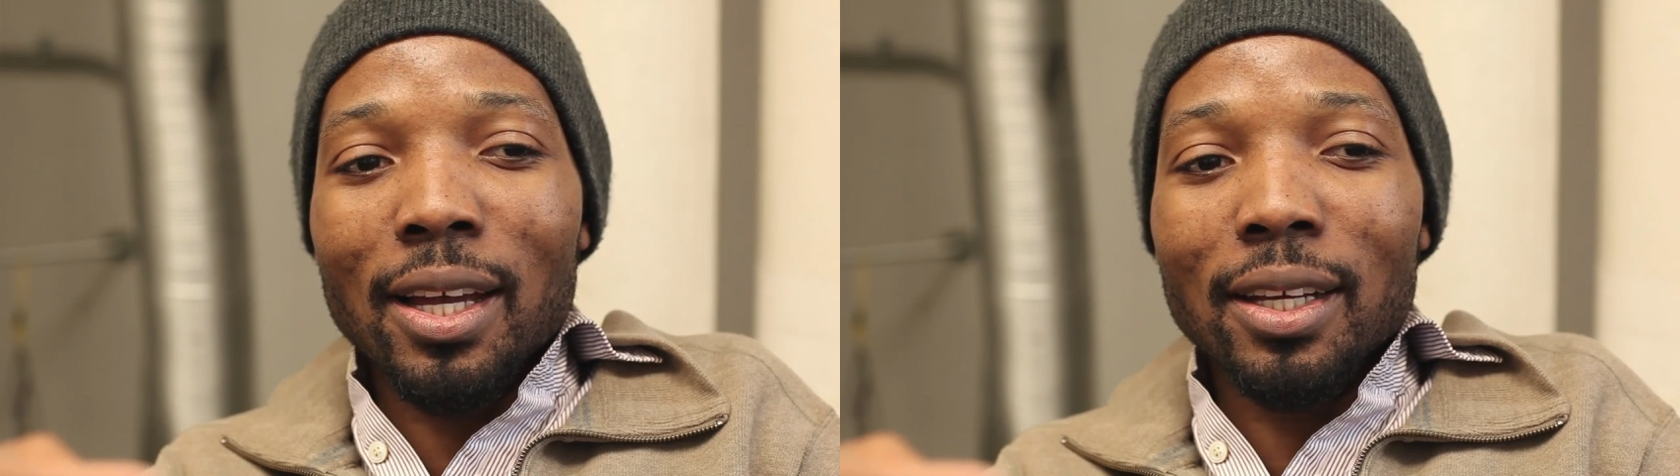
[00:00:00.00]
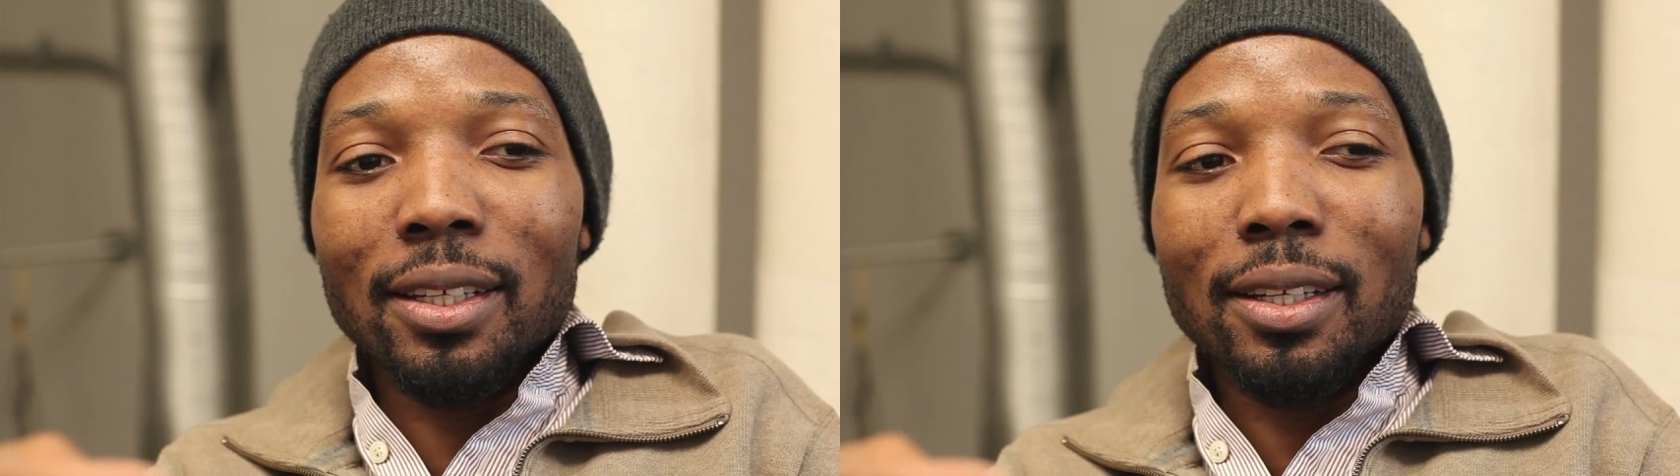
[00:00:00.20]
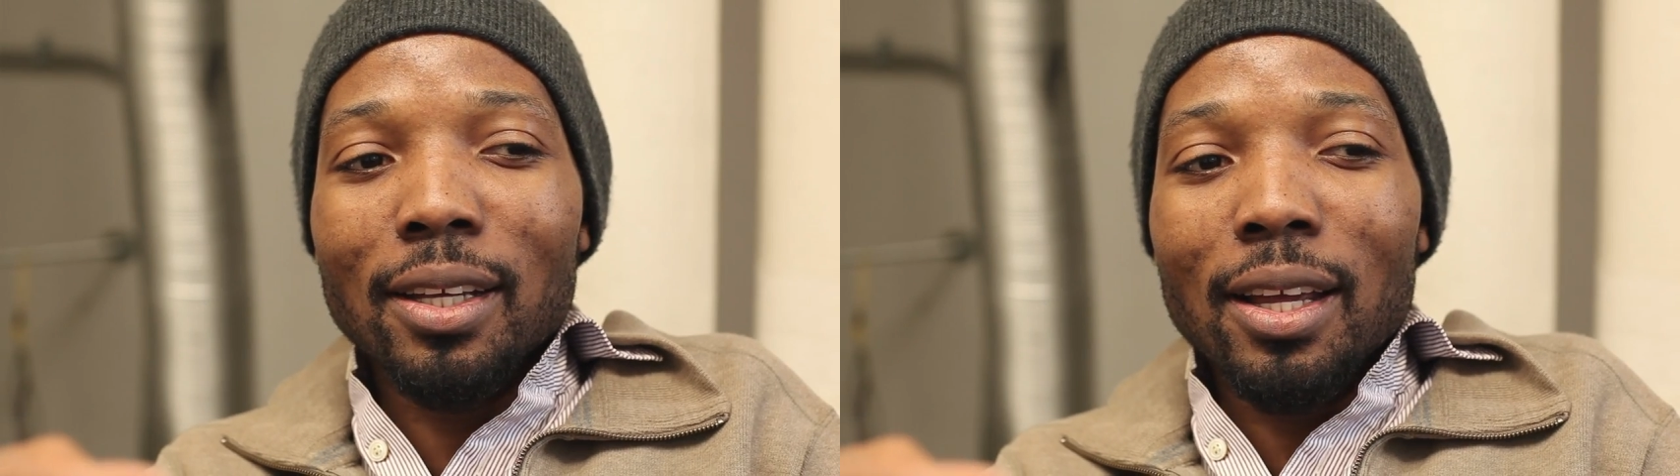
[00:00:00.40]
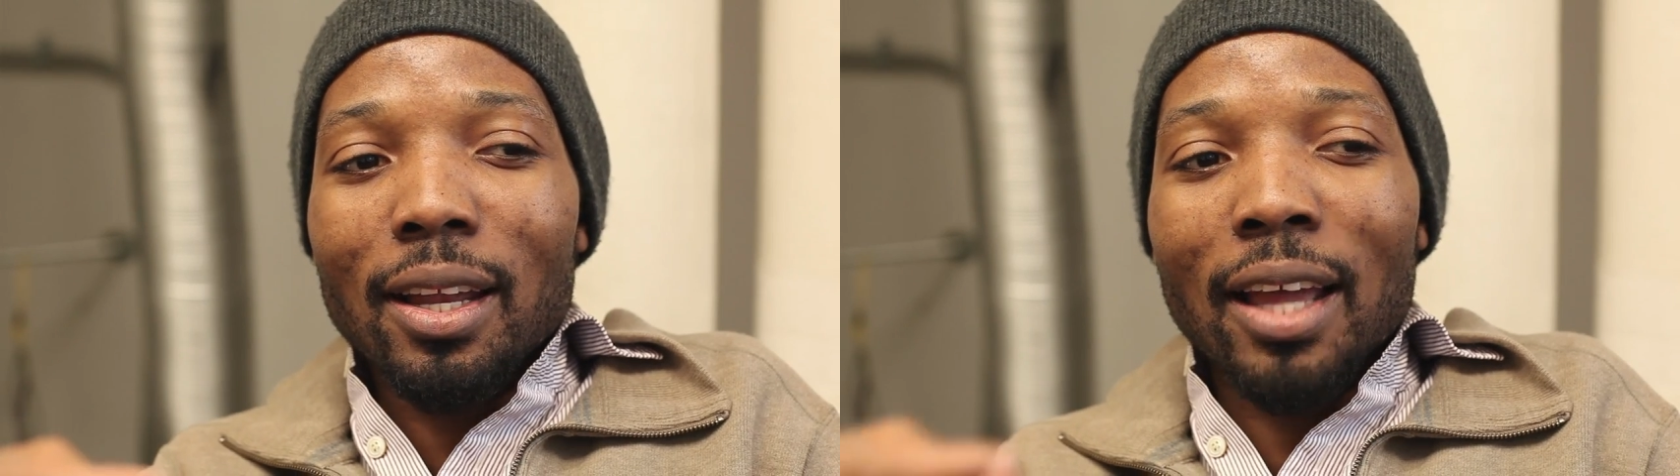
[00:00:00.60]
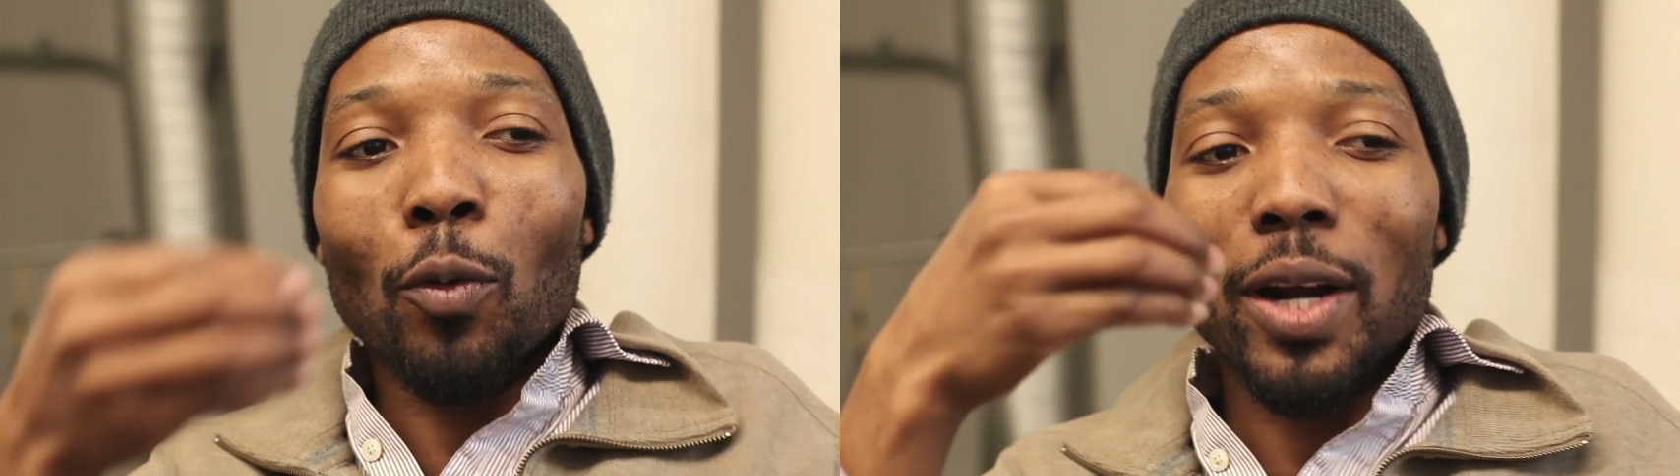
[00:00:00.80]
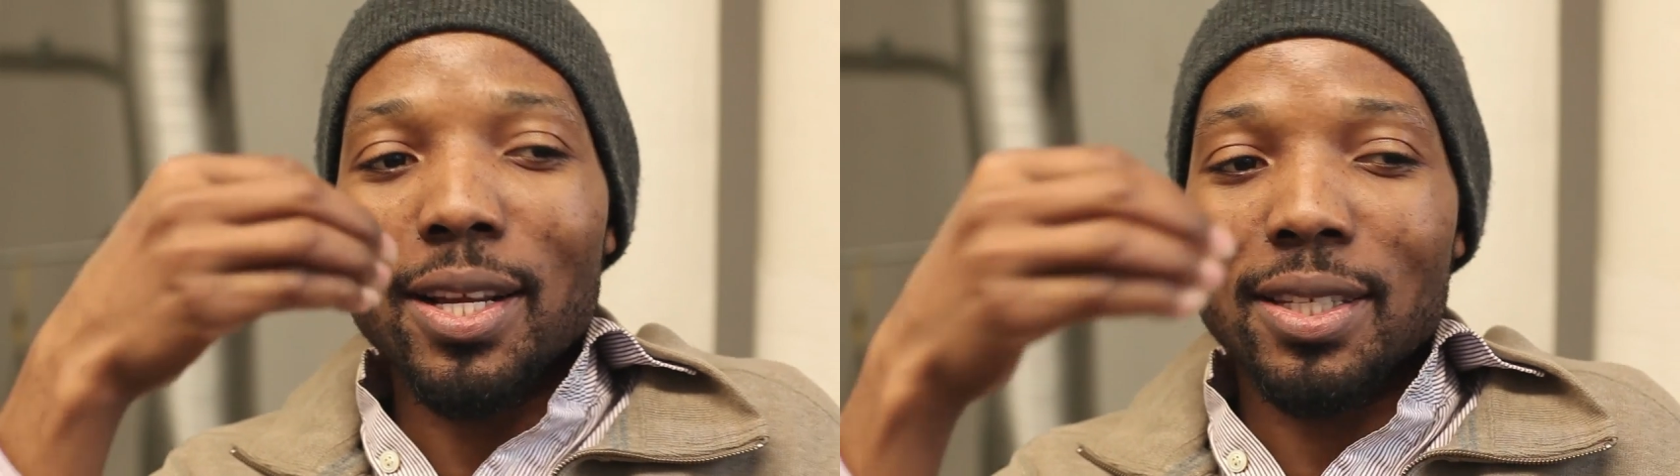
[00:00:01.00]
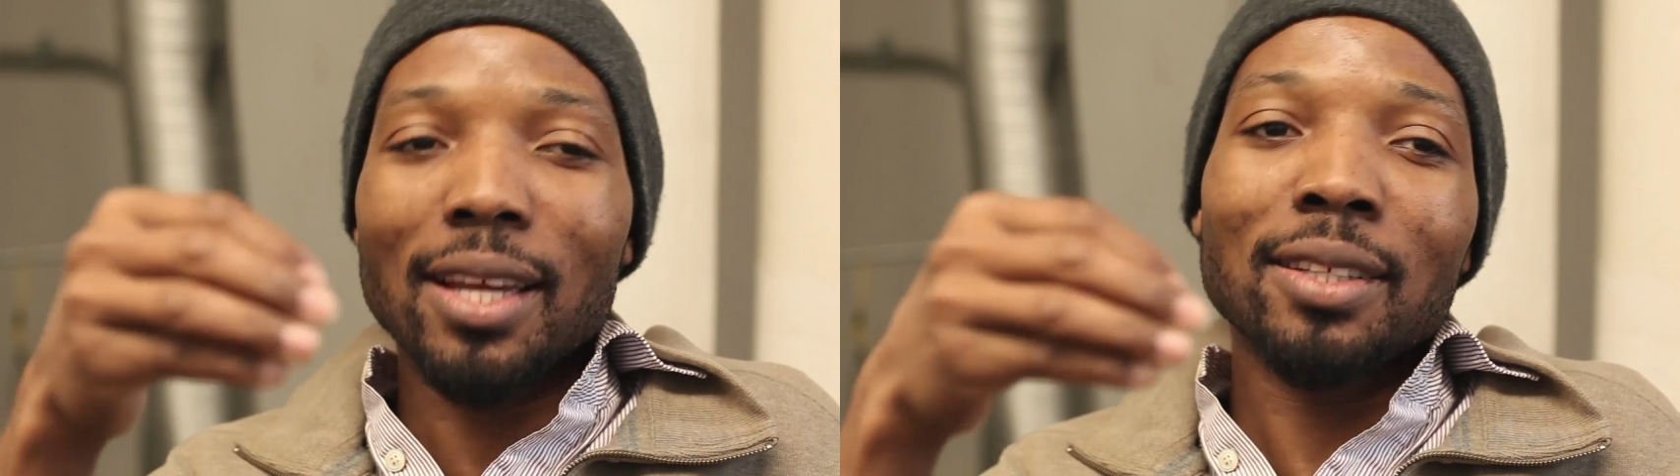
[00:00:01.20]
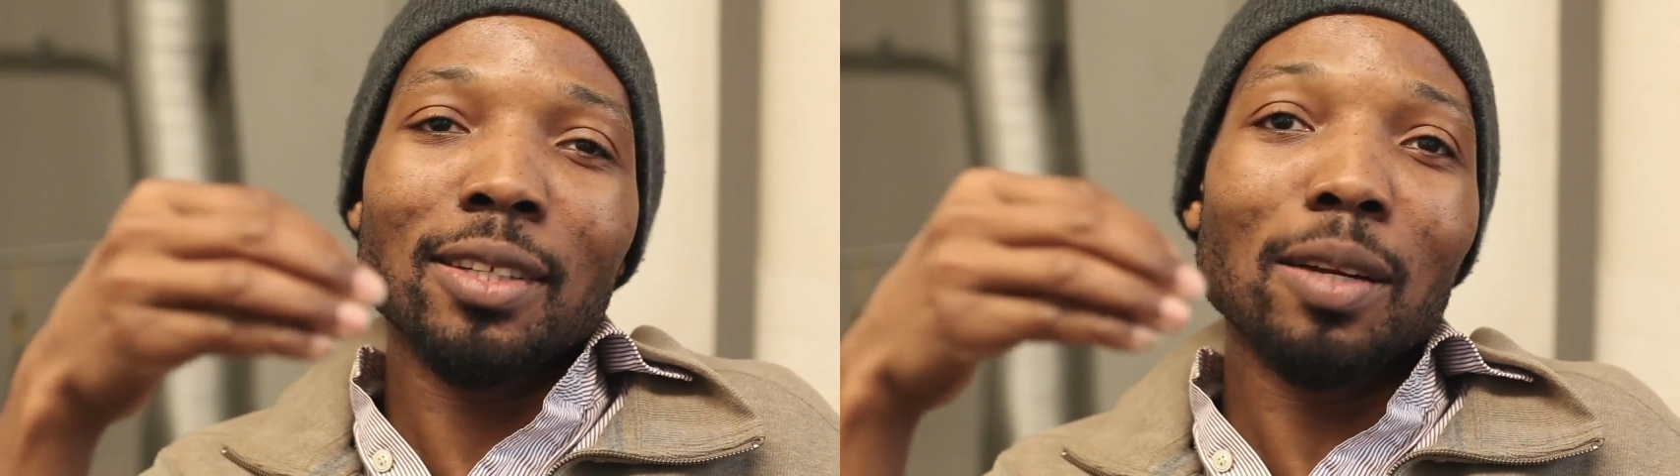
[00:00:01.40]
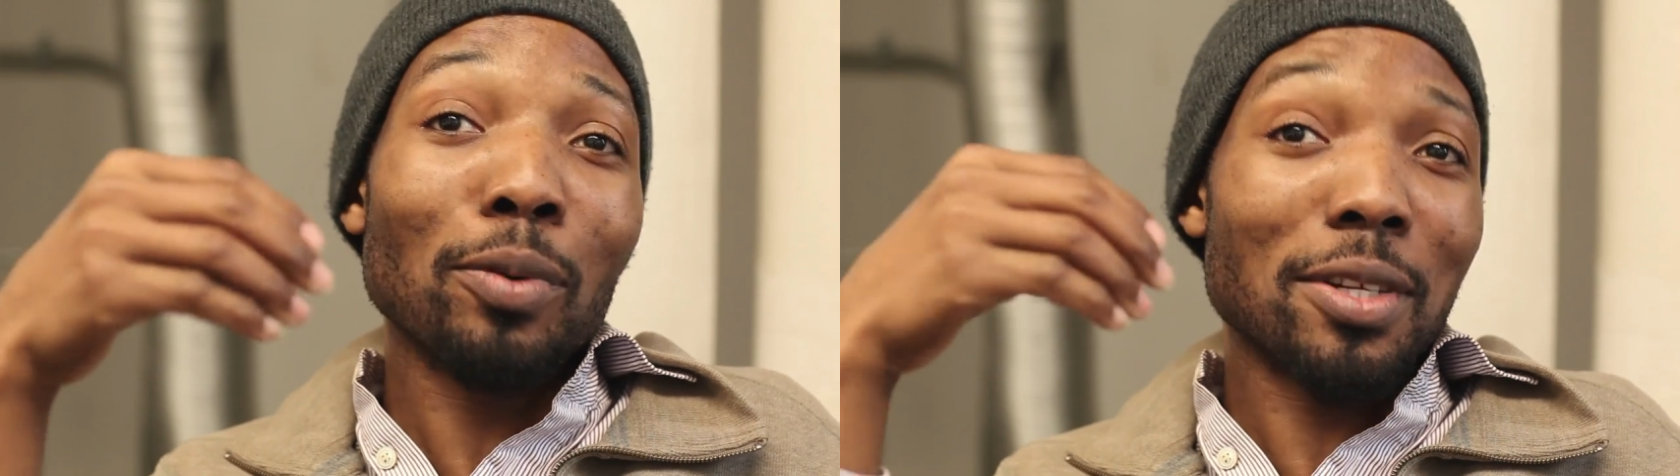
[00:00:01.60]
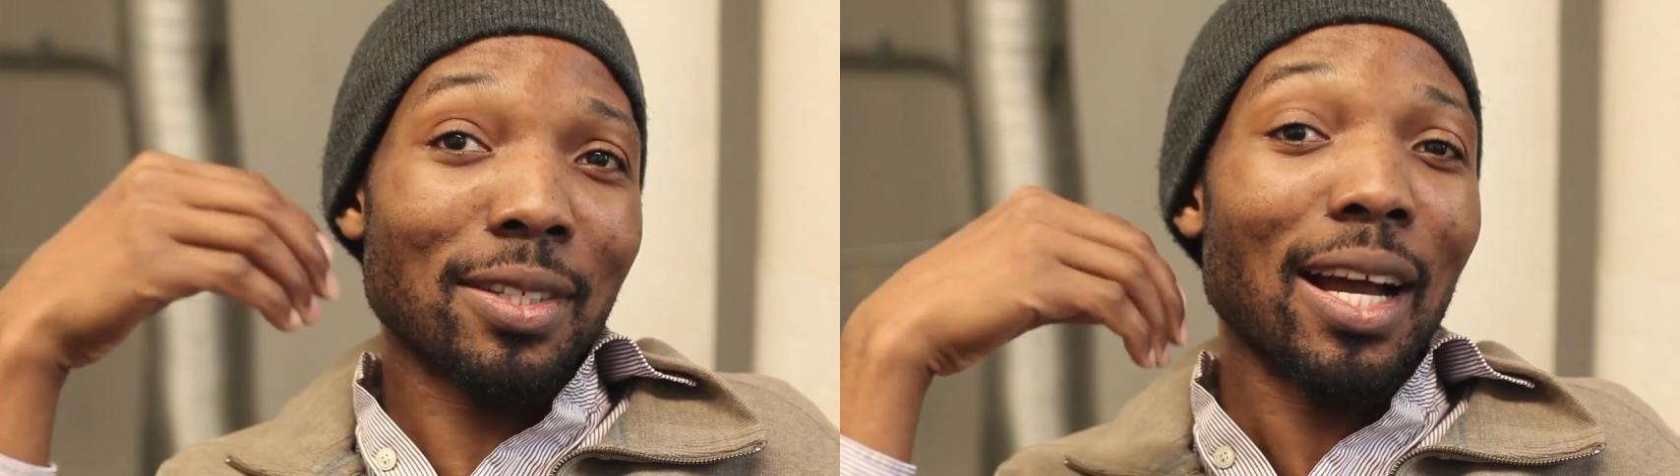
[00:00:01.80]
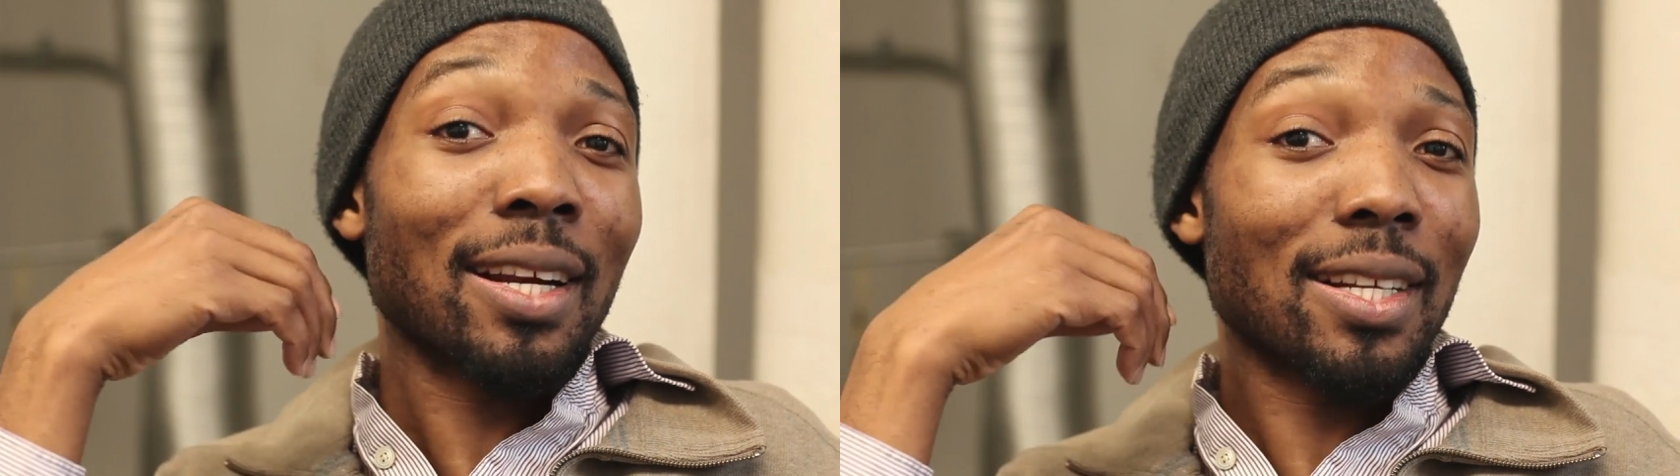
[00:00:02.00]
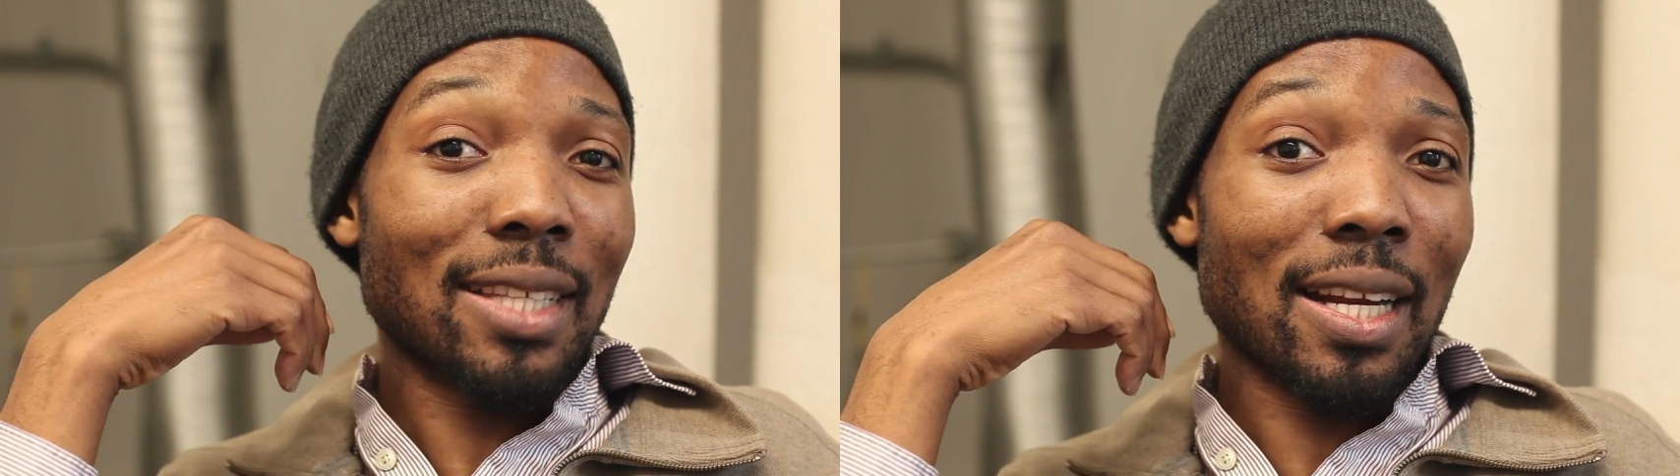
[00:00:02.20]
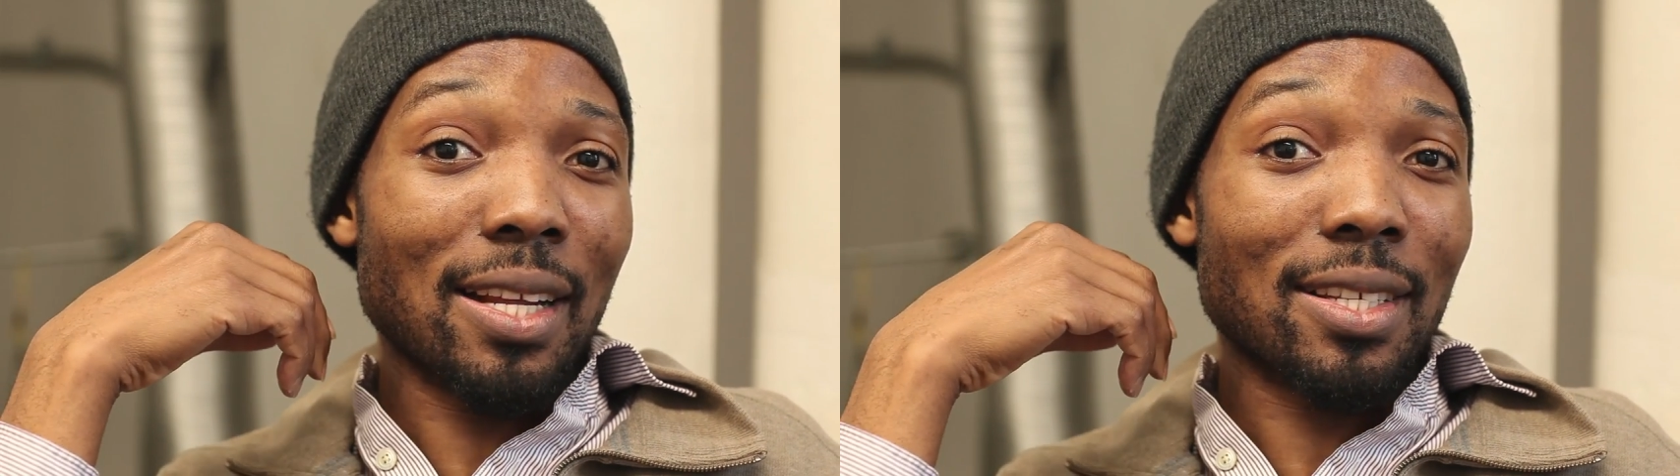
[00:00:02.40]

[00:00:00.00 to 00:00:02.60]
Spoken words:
And like when I say it to the person that understand,